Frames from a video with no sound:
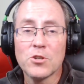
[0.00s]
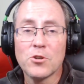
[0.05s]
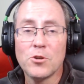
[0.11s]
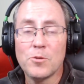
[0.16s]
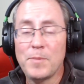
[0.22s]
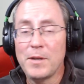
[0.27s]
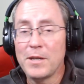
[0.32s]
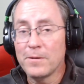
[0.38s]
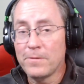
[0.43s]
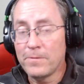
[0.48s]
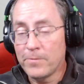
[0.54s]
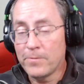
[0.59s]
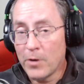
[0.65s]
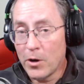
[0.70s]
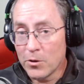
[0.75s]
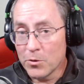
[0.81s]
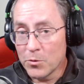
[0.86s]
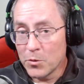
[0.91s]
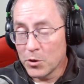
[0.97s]
also going to be a
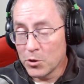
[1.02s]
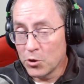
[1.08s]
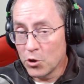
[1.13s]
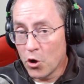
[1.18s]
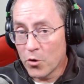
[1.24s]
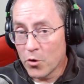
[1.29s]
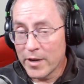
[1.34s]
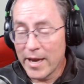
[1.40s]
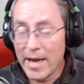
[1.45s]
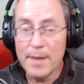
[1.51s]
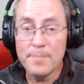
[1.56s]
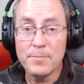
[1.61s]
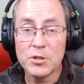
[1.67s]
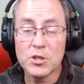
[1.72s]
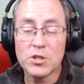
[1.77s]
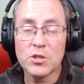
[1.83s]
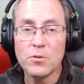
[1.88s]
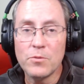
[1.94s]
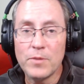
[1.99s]
follow along
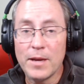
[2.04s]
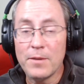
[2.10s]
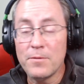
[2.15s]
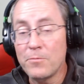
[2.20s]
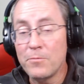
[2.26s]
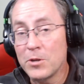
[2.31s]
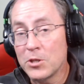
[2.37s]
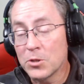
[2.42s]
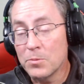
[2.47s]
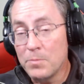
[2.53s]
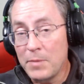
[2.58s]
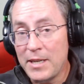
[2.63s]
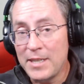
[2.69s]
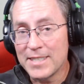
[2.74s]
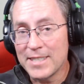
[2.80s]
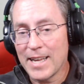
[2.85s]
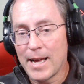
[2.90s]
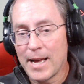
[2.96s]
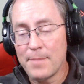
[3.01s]
episode, which
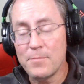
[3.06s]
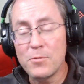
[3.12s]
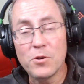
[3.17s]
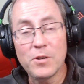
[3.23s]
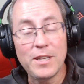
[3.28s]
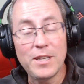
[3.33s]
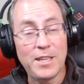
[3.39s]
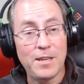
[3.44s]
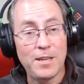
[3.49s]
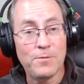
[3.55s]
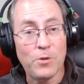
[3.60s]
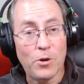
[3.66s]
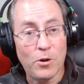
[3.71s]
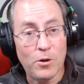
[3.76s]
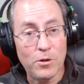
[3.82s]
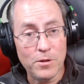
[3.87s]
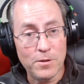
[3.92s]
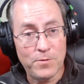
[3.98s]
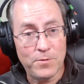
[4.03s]
means I'm going to give
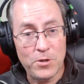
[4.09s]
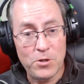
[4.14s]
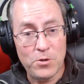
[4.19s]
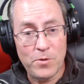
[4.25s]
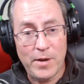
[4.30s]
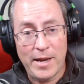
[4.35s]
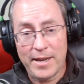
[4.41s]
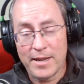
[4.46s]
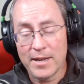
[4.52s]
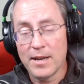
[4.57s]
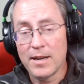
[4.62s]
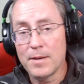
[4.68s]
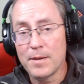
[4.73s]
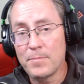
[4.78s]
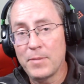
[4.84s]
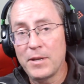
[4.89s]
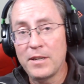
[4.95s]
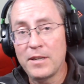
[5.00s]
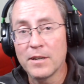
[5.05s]
all of you a
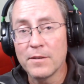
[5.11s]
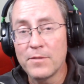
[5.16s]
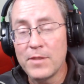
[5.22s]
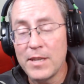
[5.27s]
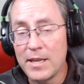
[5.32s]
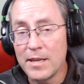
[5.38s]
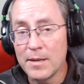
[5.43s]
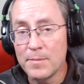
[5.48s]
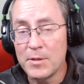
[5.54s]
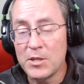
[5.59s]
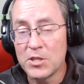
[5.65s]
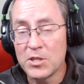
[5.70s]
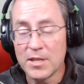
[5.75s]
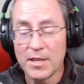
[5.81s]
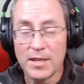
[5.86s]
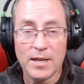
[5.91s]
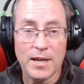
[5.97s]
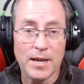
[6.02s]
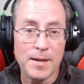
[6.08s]
copy of the
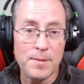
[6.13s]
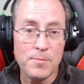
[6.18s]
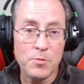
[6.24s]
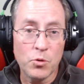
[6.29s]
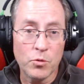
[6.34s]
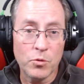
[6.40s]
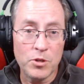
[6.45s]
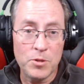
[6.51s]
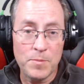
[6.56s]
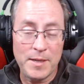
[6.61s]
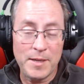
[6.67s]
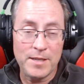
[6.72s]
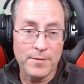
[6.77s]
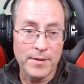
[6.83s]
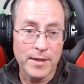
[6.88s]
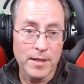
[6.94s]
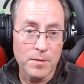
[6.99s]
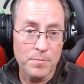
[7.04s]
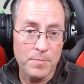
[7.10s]
image that I'm going to be
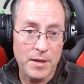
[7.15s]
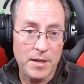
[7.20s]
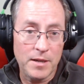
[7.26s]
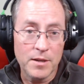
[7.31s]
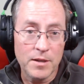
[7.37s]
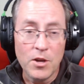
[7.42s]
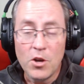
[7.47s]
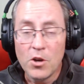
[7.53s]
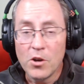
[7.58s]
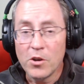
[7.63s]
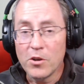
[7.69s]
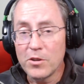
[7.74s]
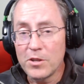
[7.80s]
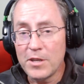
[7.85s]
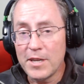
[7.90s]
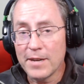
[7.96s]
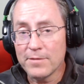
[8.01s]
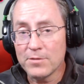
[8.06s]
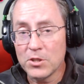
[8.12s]
developing.
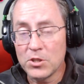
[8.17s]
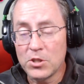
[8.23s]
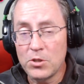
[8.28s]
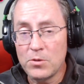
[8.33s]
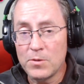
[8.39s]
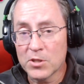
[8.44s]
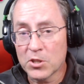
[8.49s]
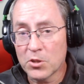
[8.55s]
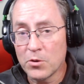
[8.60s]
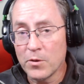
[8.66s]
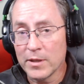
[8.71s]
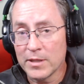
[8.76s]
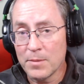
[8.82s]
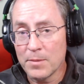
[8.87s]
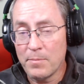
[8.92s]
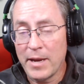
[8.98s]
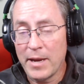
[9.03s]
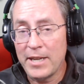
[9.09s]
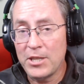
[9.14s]
All you have to do is go out to